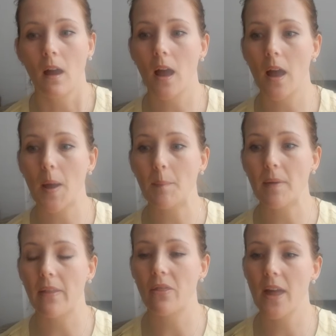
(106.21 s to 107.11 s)

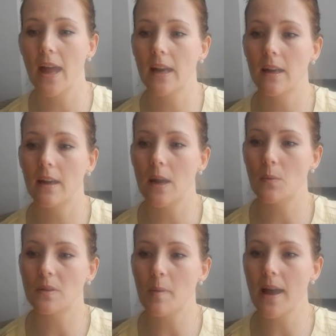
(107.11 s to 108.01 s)
And then
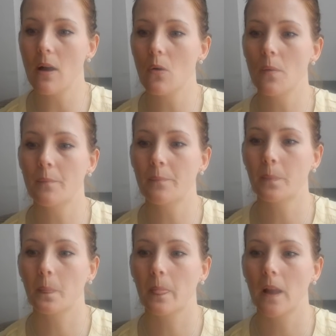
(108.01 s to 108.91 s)
it was about
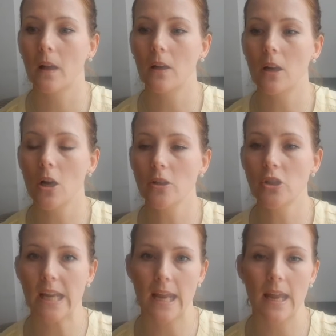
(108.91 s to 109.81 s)

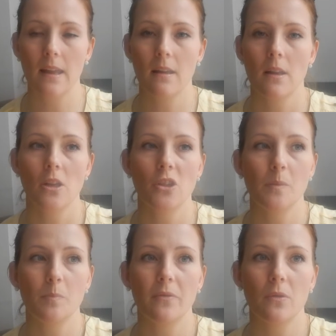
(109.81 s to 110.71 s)
last year,
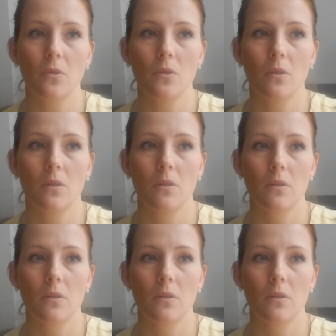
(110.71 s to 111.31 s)
just before